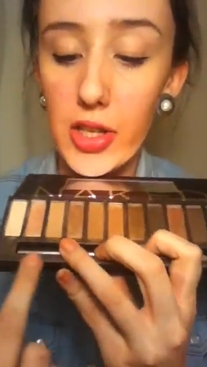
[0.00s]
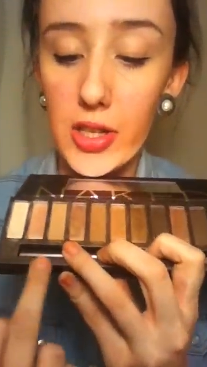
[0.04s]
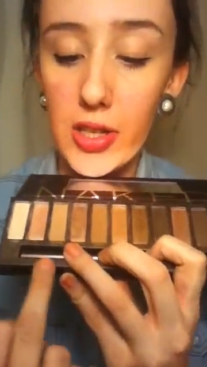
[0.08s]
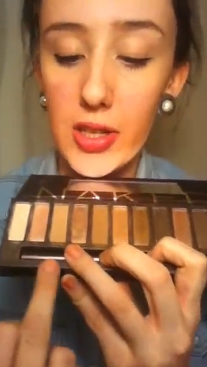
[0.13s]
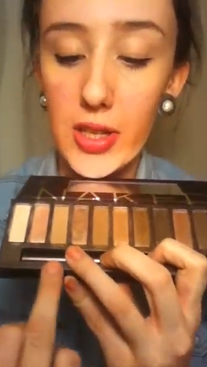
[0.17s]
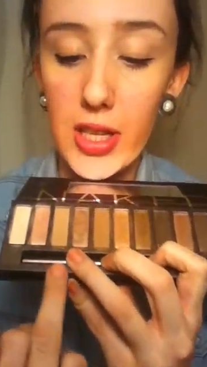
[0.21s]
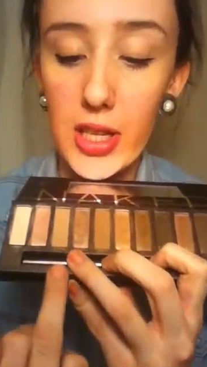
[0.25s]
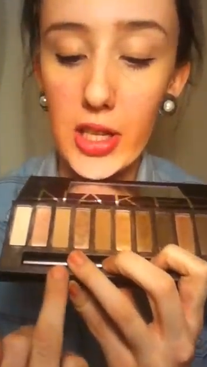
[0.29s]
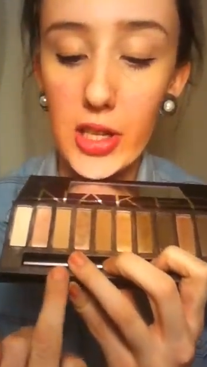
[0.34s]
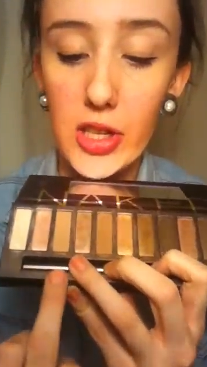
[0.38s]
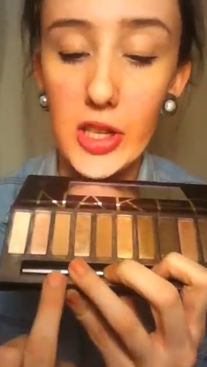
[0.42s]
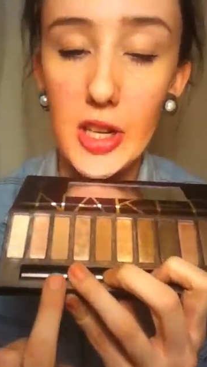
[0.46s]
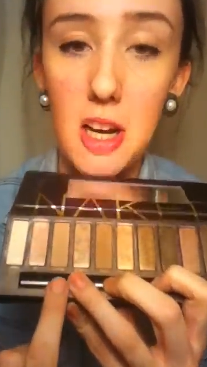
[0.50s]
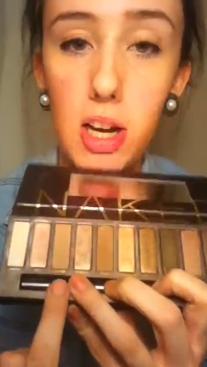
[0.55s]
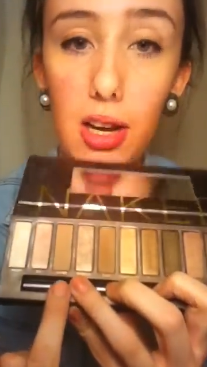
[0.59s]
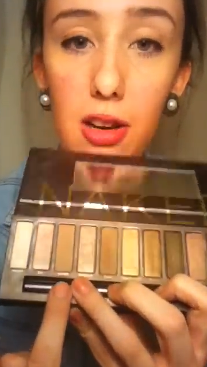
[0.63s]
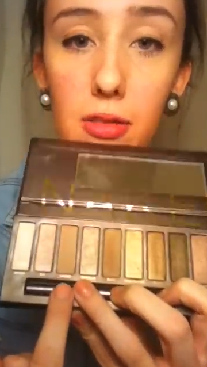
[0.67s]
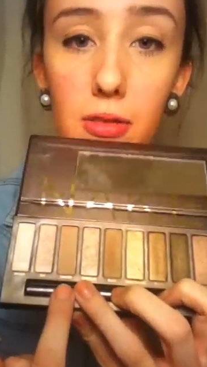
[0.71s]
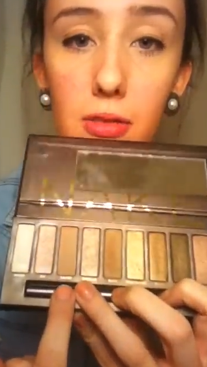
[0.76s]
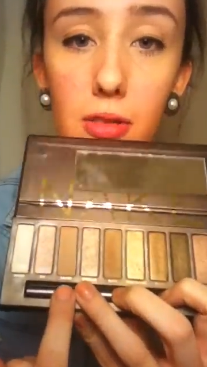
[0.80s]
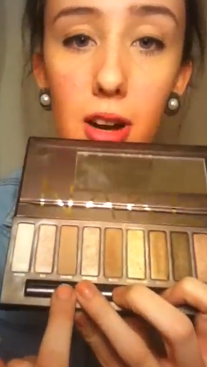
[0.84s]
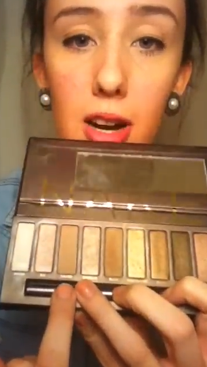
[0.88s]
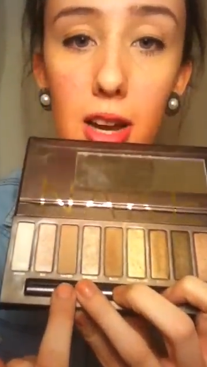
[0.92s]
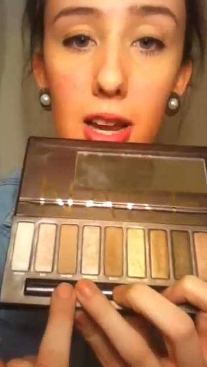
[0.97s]
just this
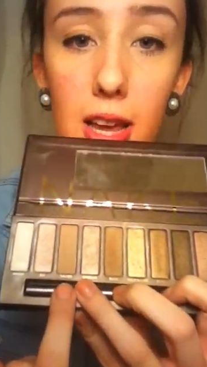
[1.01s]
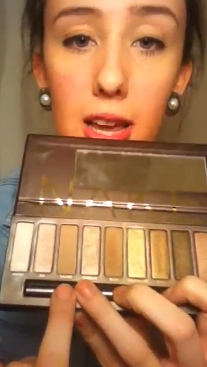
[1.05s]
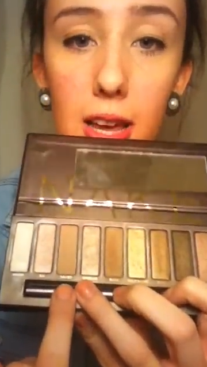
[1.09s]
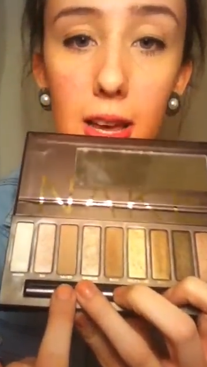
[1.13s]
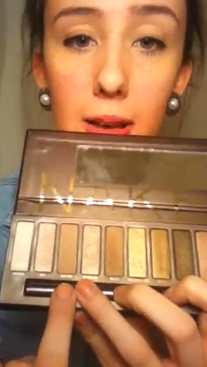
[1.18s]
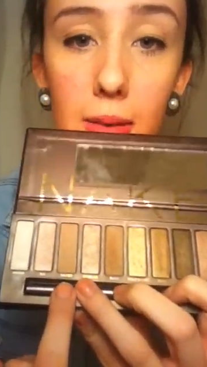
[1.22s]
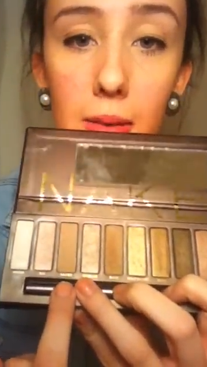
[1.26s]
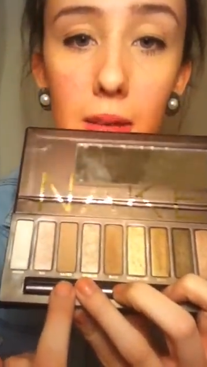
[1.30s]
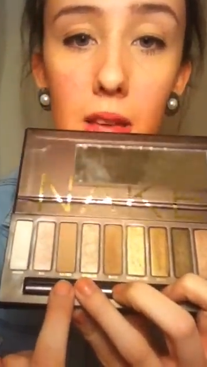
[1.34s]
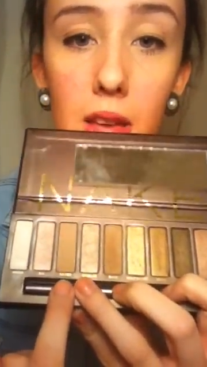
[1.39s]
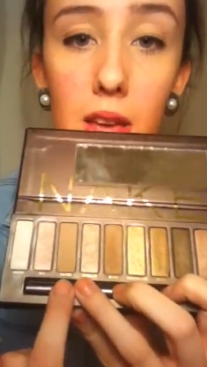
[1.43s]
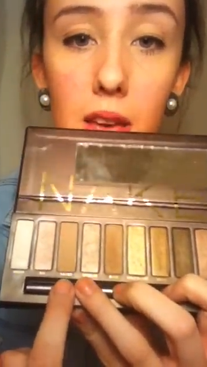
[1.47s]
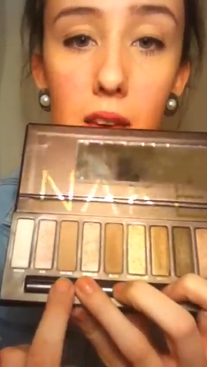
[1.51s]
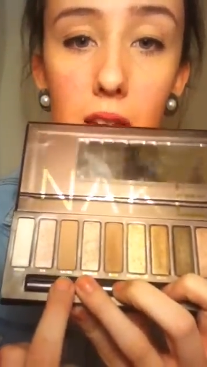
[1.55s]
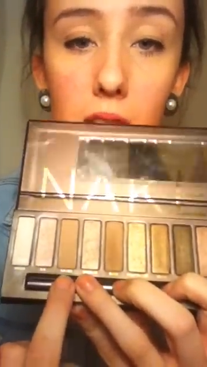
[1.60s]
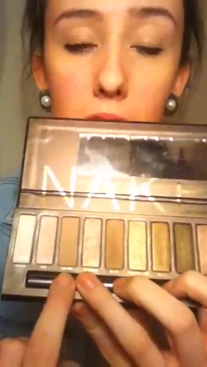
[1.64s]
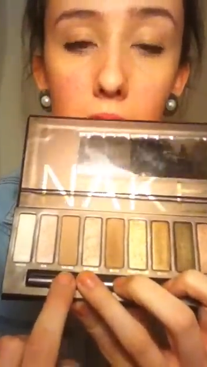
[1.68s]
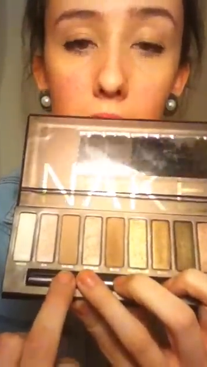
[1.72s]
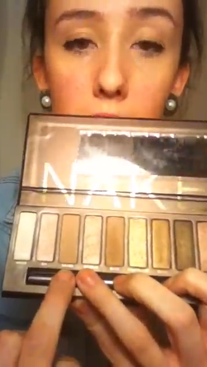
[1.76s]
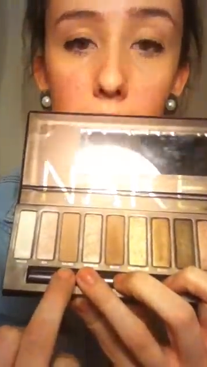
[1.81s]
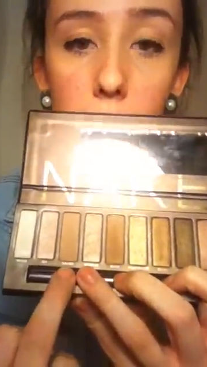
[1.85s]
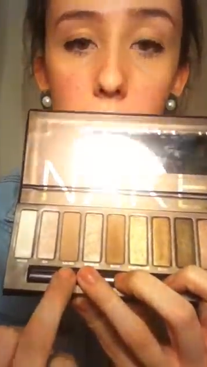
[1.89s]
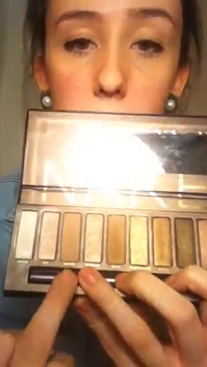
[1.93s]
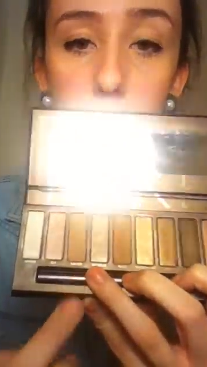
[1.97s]
shade right here.
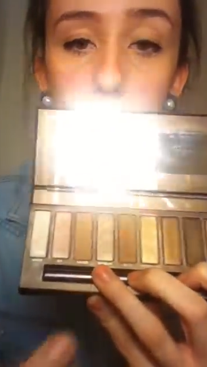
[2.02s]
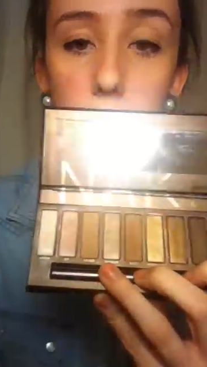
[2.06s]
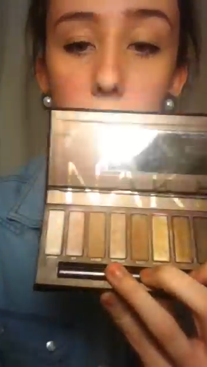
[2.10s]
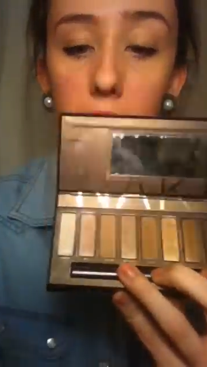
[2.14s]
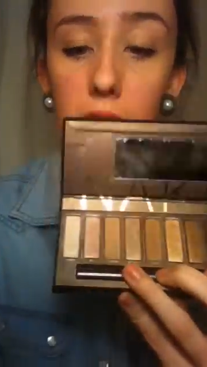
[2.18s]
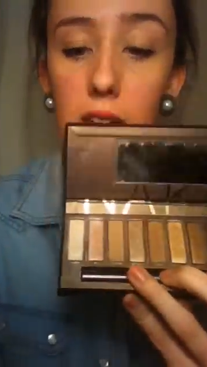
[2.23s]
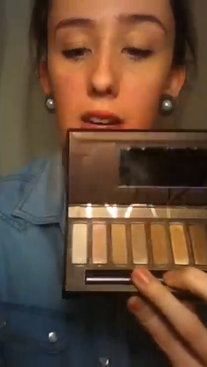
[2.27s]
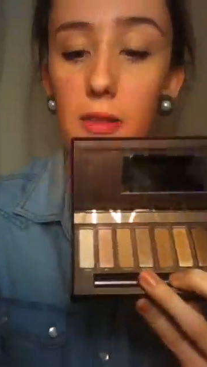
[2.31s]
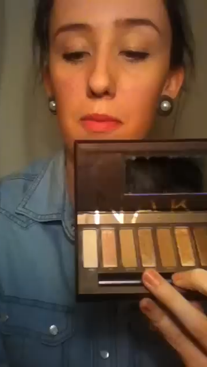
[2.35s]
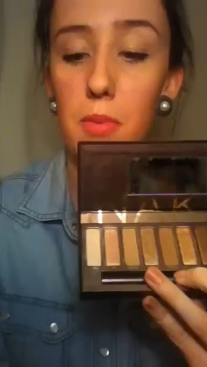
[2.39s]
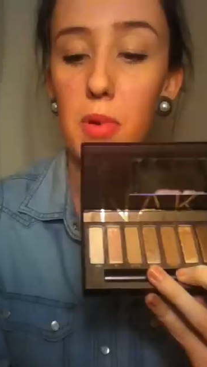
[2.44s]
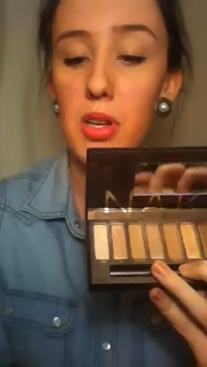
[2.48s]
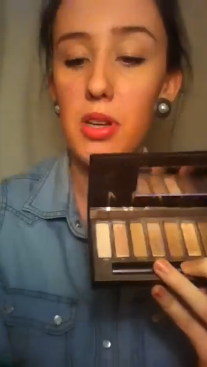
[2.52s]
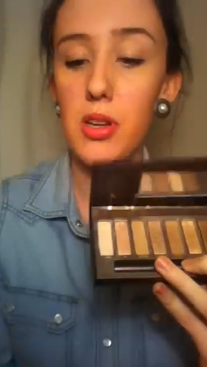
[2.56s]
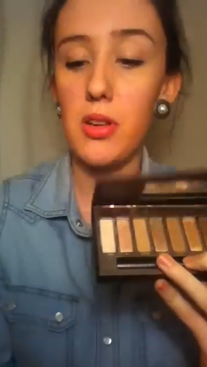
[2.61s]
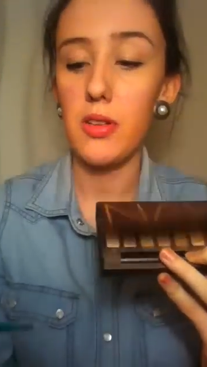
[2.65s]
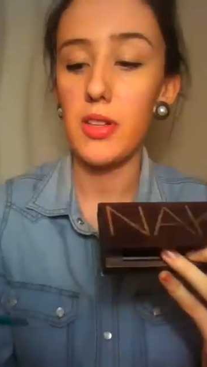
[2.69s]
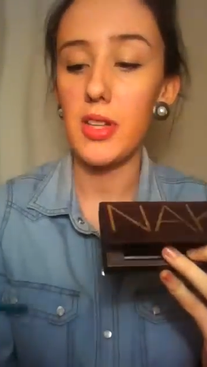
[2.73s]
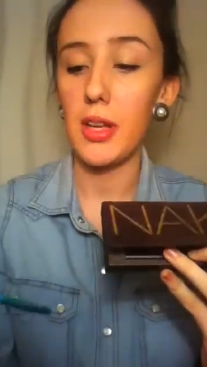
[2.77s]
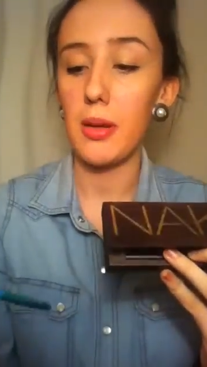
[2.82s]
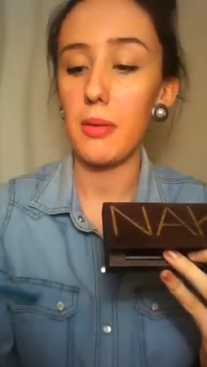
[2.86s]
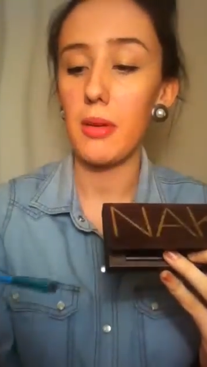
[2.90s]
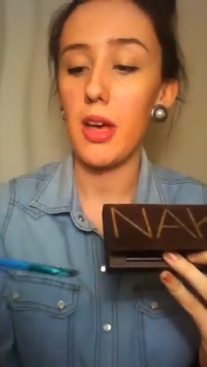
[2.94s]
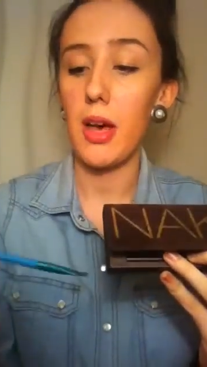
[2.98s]
And I've been
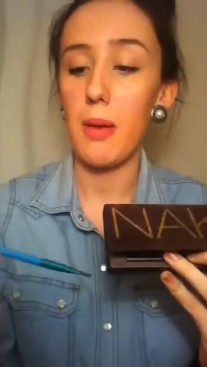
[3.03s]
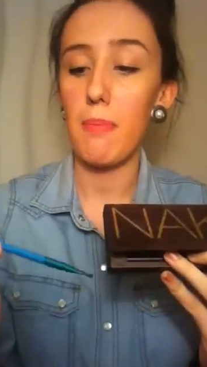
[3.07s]
using